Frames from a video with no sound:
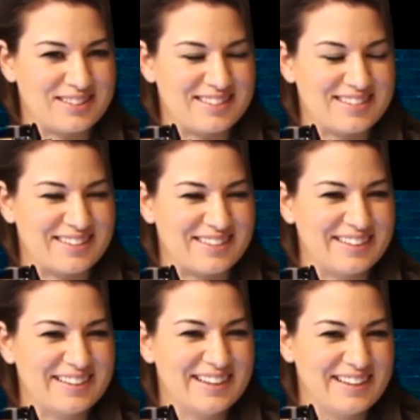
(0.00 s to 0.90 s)
So
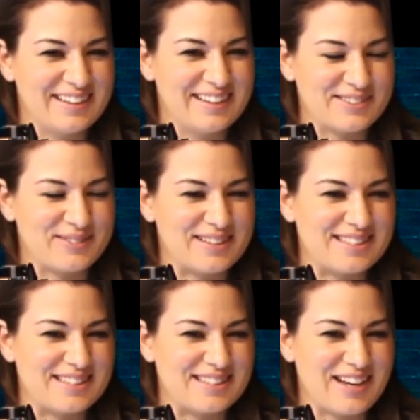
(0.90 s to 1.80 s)
that's always
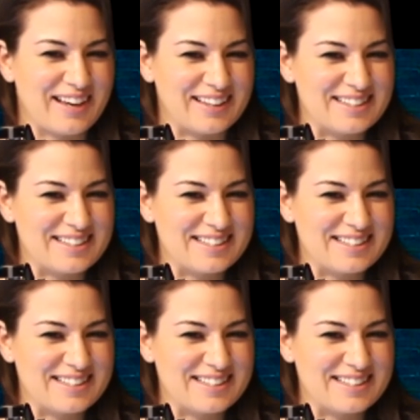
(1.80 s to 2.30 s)
the challenge.